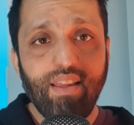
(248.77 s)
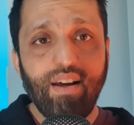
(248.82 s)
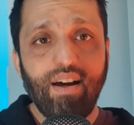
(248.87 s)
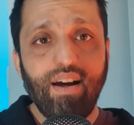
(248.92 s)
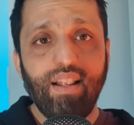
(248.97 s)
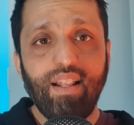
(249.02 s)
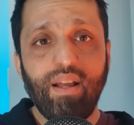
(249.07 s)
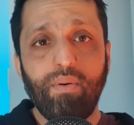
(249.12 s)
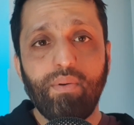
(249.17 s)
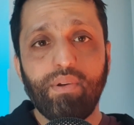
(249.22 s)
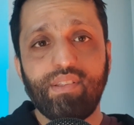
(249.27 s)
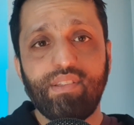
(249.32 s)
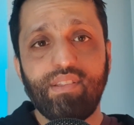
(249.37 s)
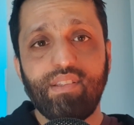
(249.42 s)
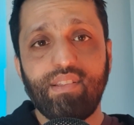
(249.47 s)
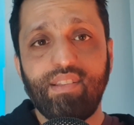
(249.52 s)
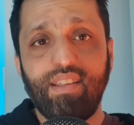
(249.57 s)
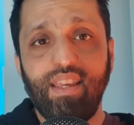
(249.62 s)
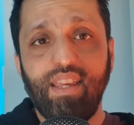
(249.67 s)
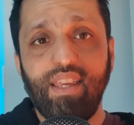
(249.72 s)
Allah wants to
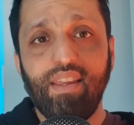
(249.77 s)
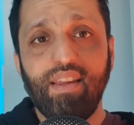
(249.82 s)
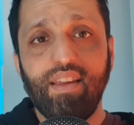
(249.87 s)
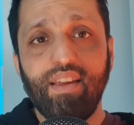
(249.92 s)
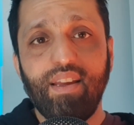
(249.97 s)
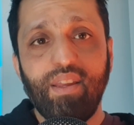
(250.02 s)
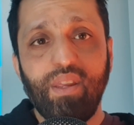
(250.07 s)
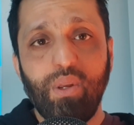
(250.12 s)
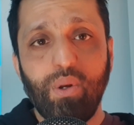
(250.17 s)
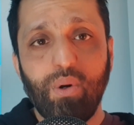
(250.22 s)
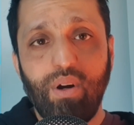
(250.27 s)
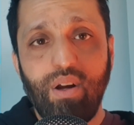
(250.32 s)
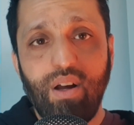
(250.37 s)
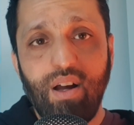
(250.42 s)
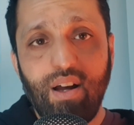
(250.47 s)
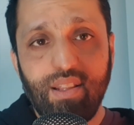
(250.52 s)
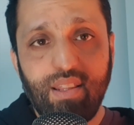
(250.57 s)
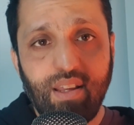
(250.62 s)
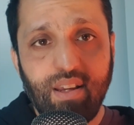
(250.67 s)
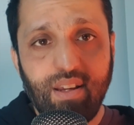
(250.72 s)
see your
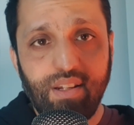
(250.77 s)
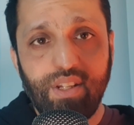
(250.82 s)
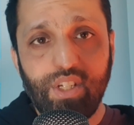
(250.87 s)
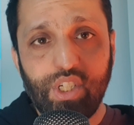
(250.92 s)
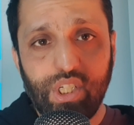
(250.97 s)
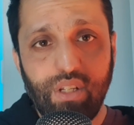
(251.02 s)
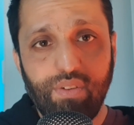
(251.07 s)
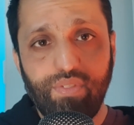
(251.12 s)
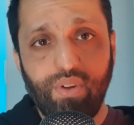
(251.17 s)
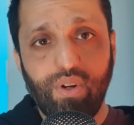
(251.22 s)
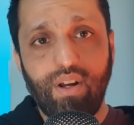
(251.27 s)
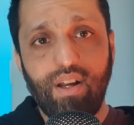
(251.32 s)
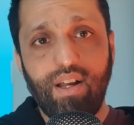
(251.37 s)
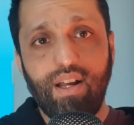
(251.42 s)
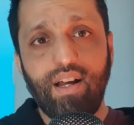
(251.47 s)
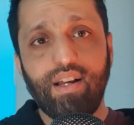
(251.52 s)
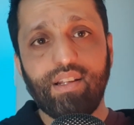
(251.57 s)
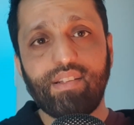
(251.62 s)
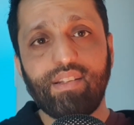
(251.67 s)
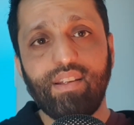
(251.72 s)
heart, the condition of your
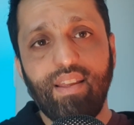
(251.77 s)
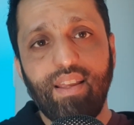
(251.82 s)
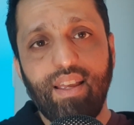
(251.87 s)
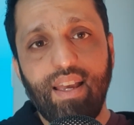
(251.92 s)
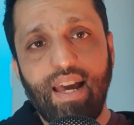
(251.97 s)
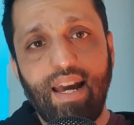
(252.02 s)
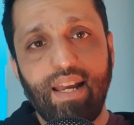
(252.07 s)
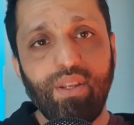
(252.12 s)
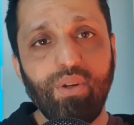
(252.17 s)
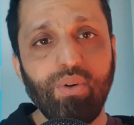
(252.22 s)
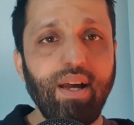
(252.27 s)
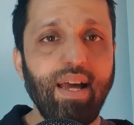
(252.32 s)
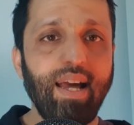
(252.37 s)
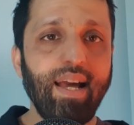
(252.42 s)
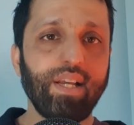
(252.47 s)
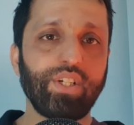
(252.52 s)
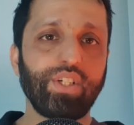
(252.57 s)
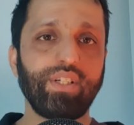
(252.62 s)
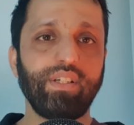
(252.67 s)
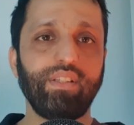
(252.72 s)
heart, and your
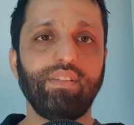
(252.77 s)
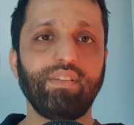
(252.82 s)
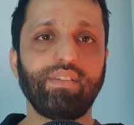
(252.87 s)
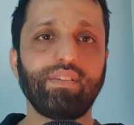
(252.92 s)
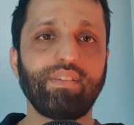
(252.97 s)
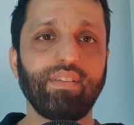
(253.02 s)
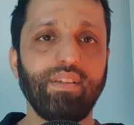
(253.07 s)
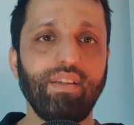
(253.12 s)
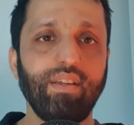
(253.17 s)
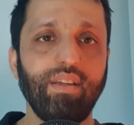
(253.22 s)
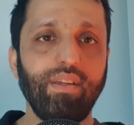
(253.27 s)
actions,